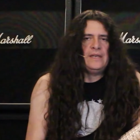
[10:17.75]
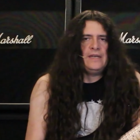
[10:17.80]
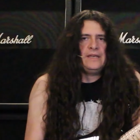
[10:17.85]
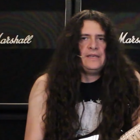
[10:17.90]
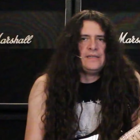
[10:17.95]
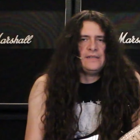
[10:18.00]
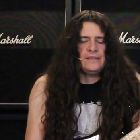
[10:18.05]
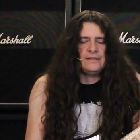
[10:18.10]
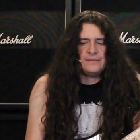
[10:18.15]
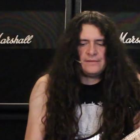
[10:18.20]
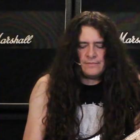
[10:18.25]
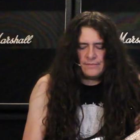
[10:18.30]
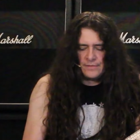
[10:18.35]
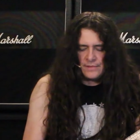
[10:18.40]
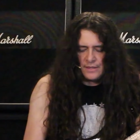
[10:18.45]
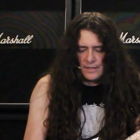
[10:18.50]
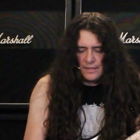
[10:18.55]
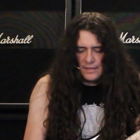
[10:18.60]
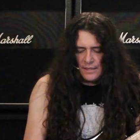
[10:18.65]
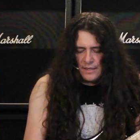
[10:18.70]
and
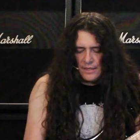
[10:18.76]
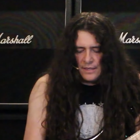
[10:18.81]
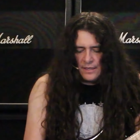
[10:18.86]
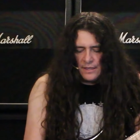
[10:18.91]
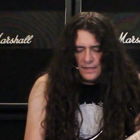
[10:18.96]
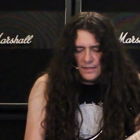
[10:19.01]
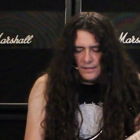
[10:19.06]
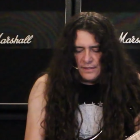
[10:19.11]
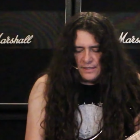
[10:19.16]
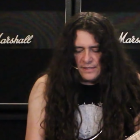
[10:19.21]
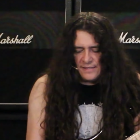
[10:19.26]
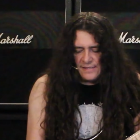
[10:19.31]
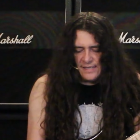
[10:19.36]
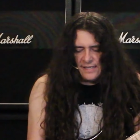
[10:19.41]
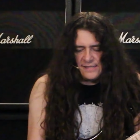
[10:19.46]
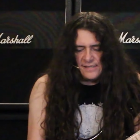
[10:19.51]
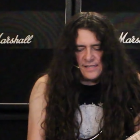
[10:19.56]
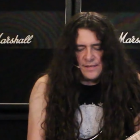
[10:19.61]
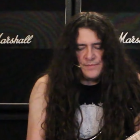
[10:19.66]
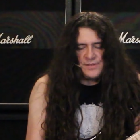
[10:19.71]
this
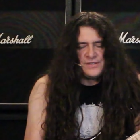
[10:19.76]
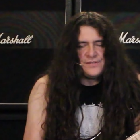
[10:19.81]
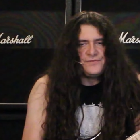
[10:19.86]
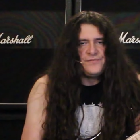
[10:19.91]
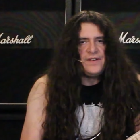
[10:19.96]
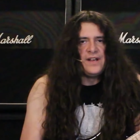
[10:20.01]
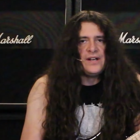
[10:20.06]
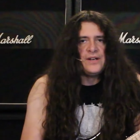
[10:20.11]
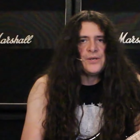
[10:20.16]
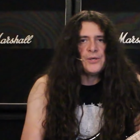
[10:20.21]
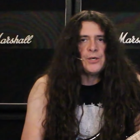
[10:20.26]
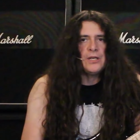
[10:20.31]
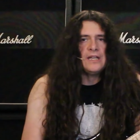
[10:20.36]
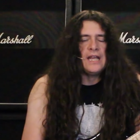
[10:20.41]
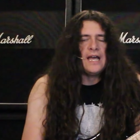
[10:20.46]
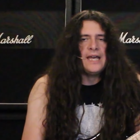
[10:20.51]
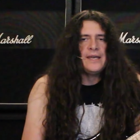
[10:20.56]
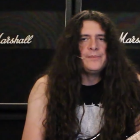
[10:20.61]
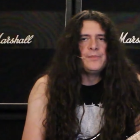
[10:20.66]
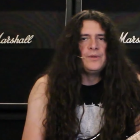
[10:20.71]
system is very
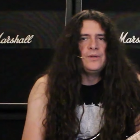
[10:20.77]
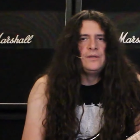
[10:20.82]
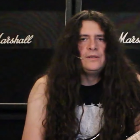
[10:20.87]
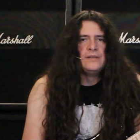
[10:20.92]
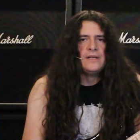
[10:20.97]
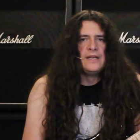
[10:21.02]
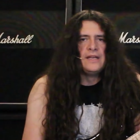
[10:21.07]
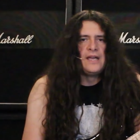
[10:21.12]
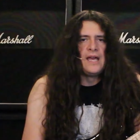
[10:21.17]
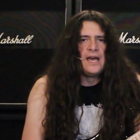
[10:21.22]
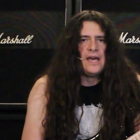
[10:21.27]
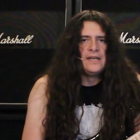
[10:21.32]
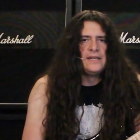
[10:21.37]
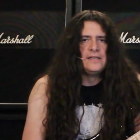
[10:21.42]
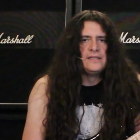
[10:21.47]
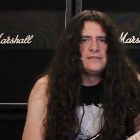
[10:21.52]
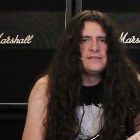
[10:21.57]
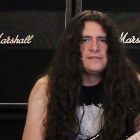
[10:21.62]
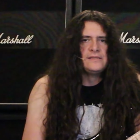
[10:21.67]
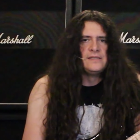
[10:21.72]
reliable. I had
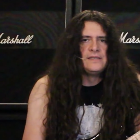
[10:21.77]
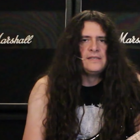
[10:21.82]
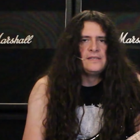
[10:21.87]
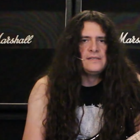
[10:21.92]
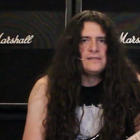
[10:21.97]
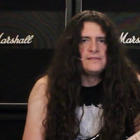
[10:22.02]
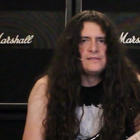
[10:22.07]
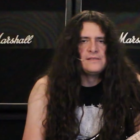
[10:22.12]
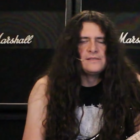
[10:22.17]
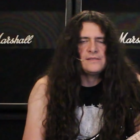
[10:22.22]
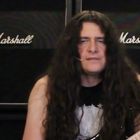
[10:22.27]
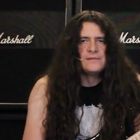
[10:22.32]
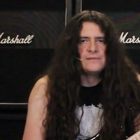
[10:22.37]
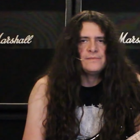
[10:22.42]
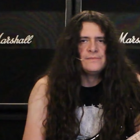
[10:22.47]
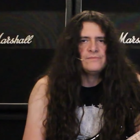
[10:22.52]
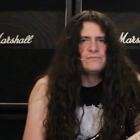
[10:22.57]
it since